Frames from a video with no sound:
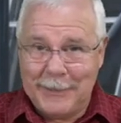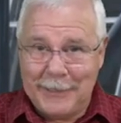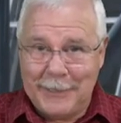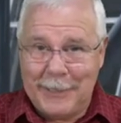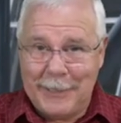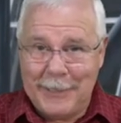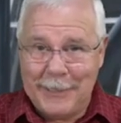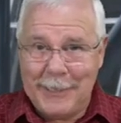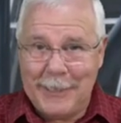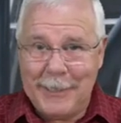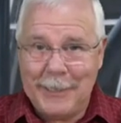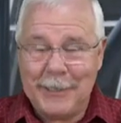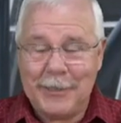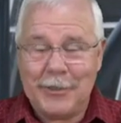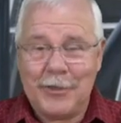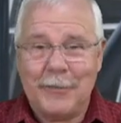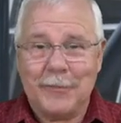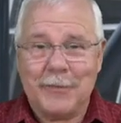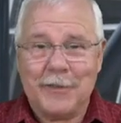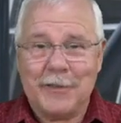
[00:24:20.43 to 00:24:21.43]
other
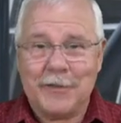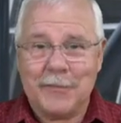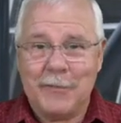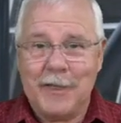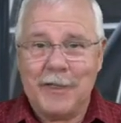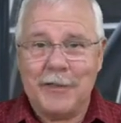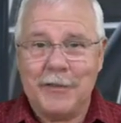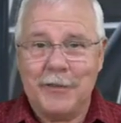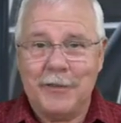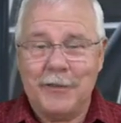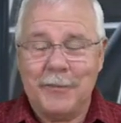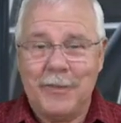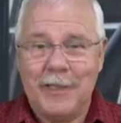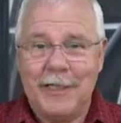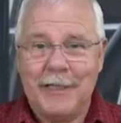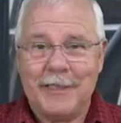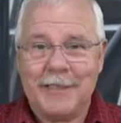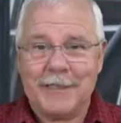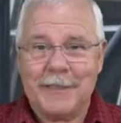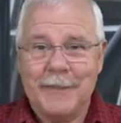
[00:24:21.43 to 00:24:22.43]
helicopter's main rotor
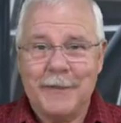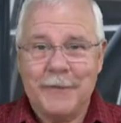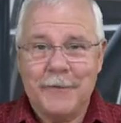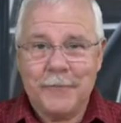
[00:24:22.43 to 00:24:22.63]
blades,